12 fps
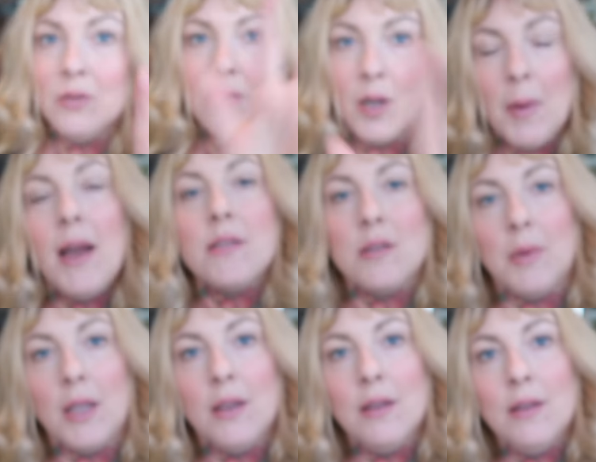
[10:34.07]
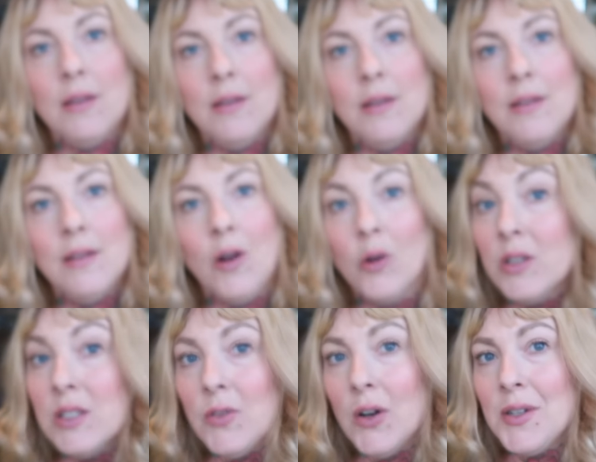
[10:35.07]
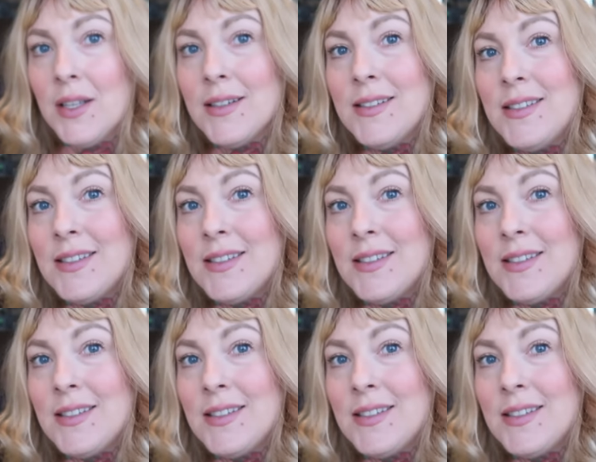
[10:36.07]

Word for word: come back to me. Focus, focus.